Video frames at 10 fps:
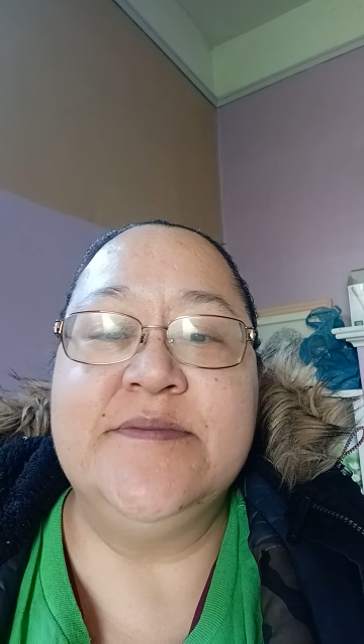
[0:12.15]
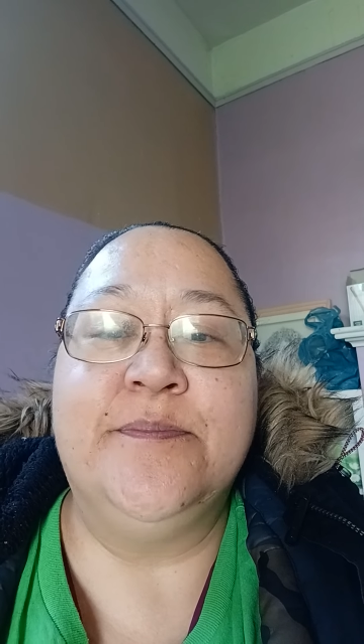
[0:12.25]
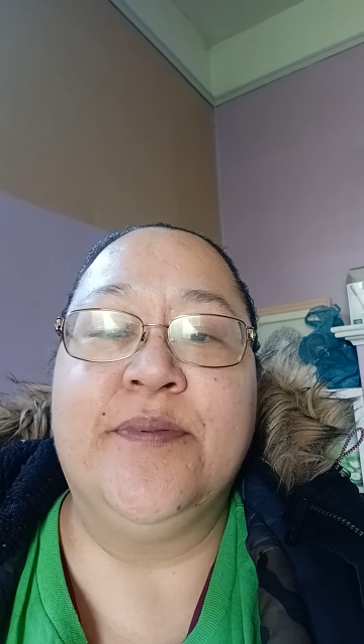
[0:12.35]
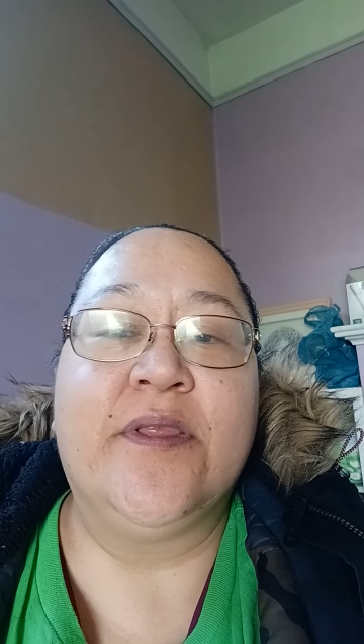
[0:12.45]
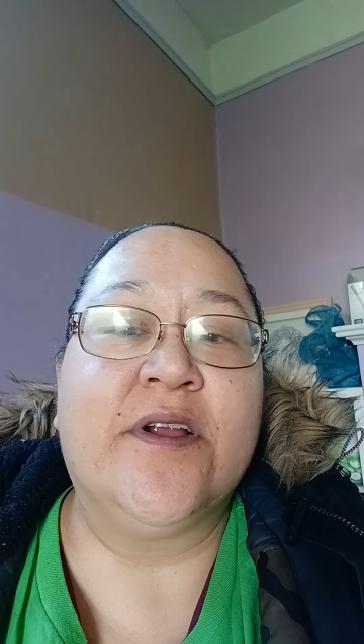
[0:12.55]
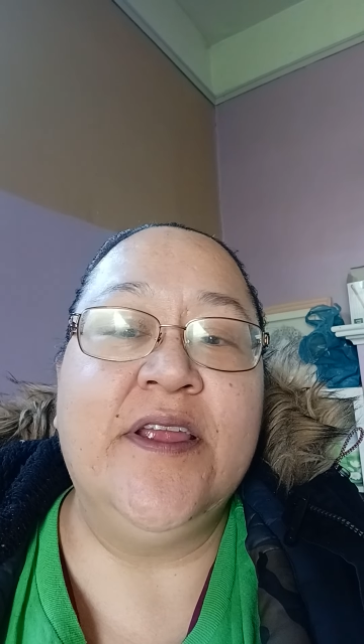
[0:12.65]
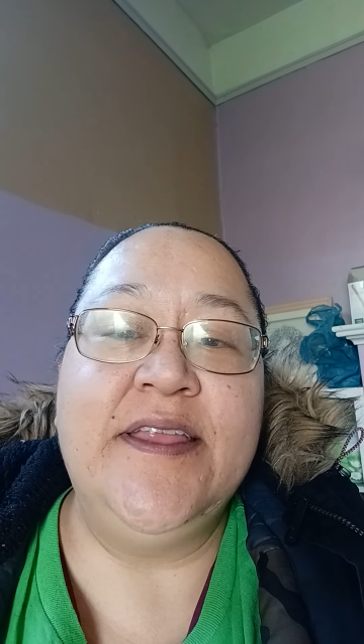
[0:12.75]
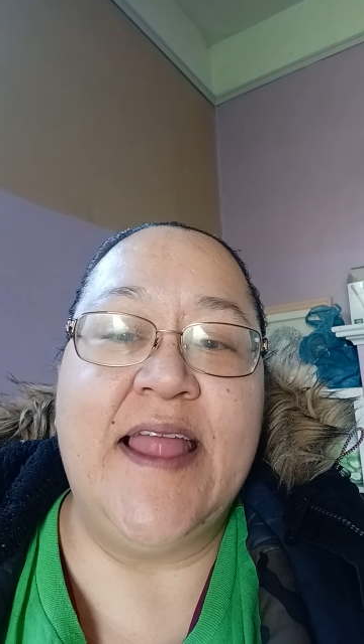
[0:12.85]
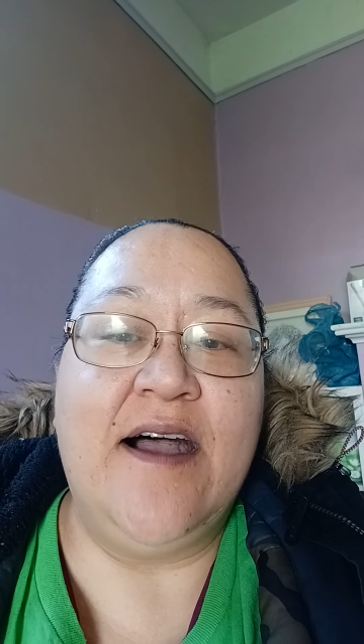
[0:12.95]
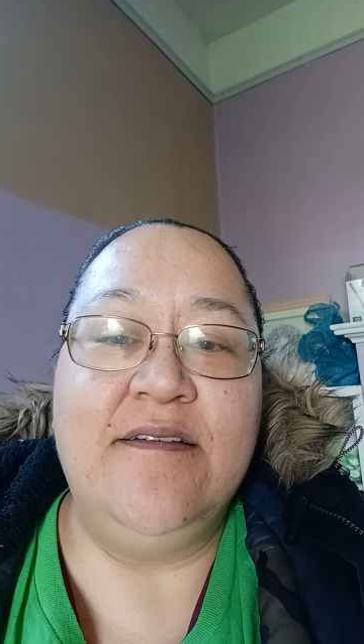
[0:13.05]

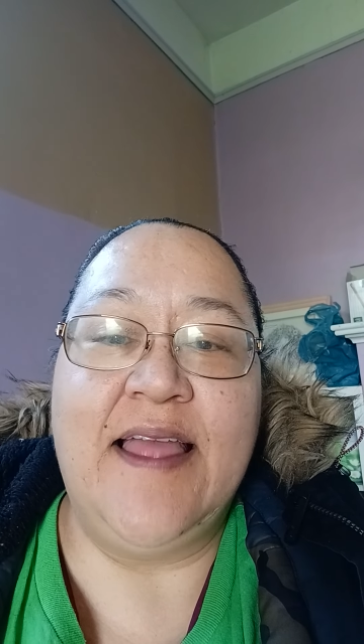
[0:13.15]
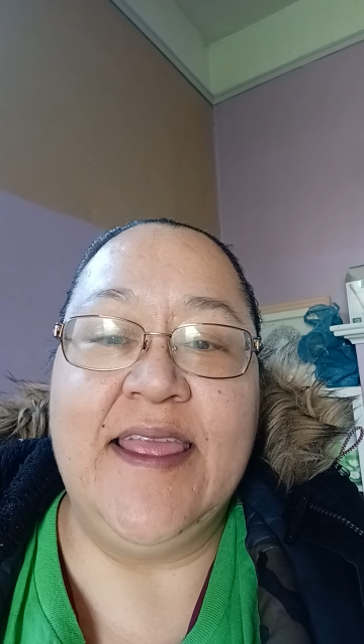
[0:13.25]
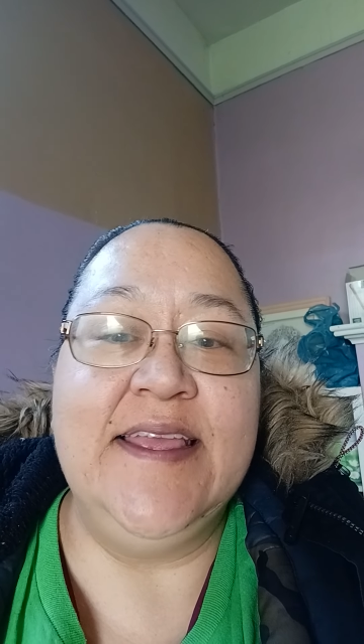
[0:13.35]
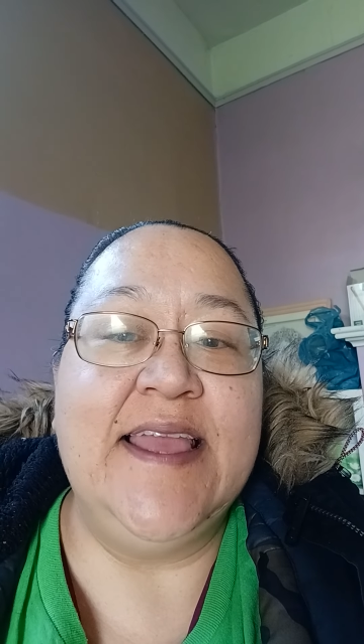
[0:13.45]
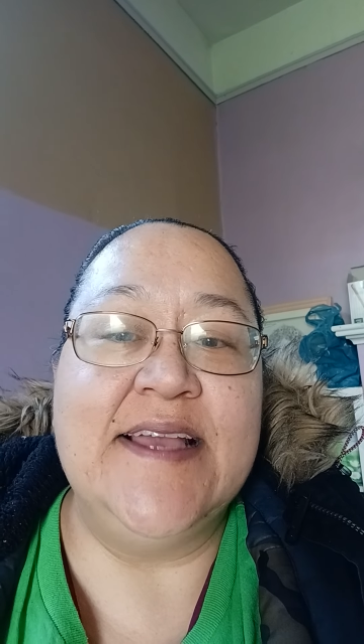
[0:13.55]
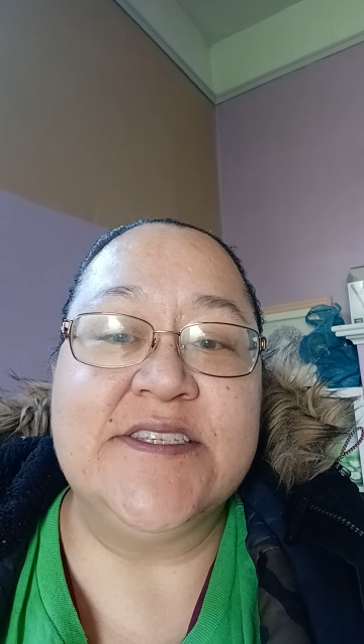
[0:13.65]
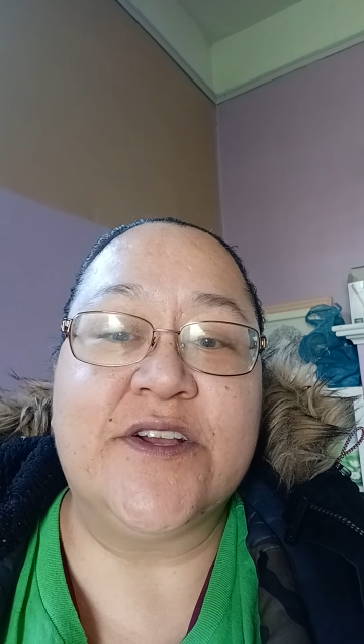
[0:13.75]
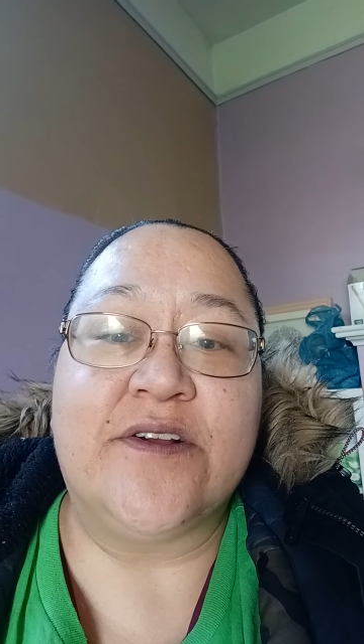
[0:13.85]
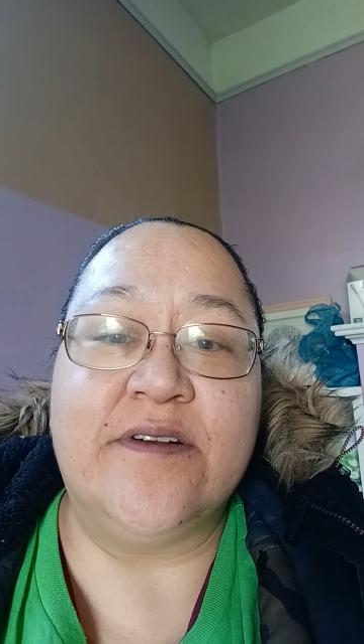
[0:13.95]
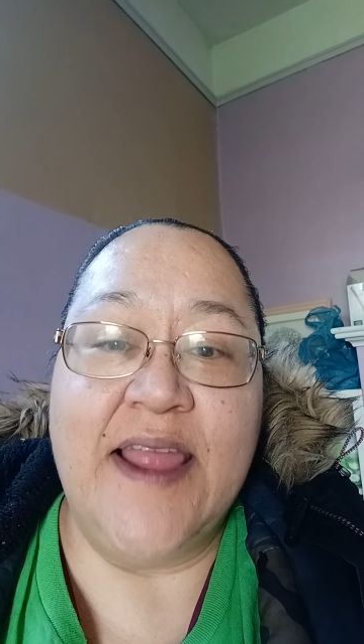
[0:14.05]
blurting out like he has
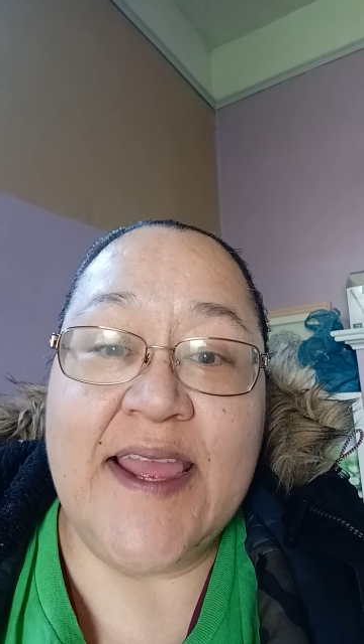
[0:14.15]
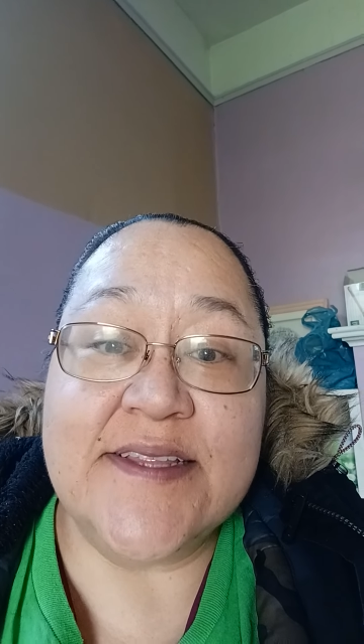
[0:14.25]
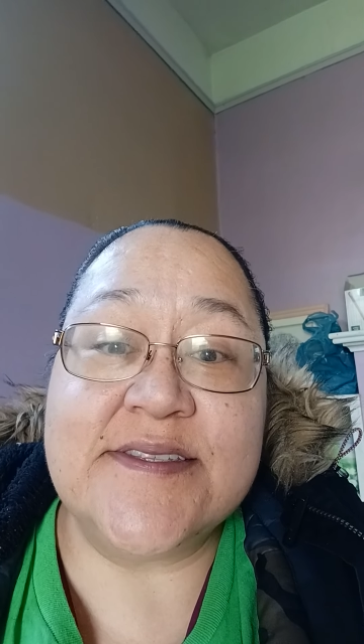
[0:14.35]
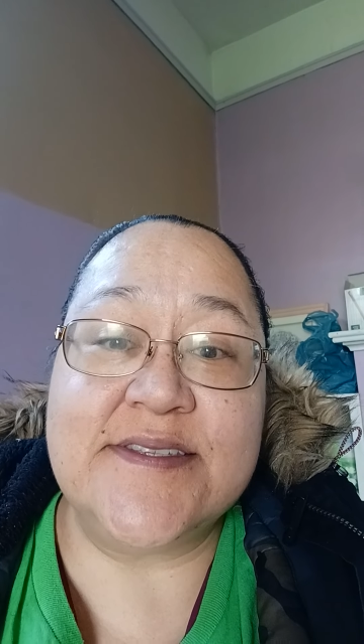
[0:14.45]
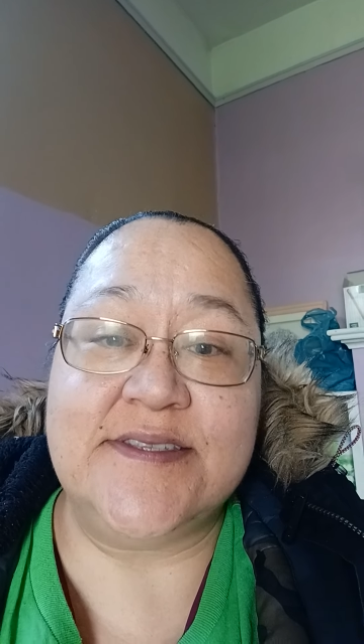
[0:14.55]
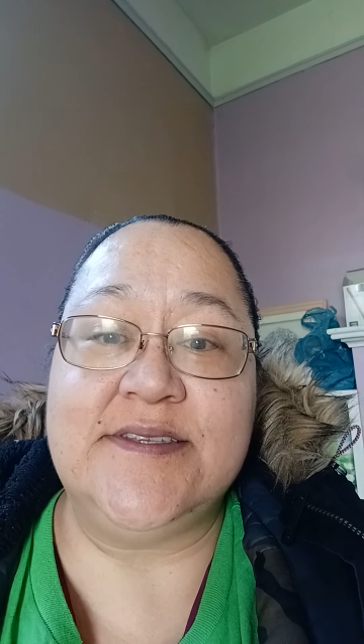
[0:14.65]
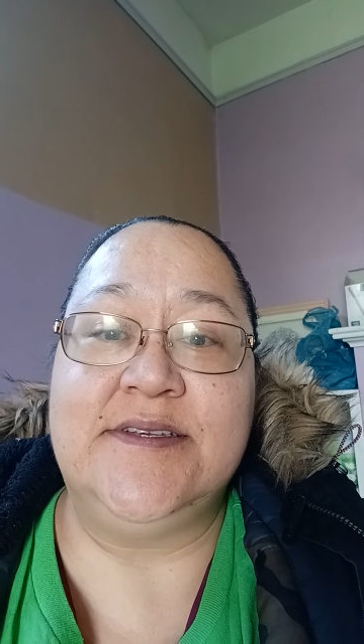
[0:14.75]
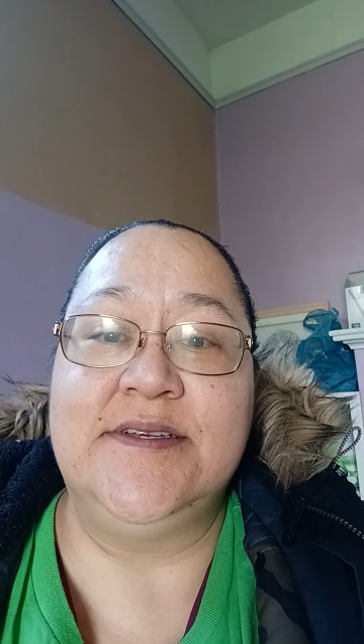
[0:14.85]
Tourette's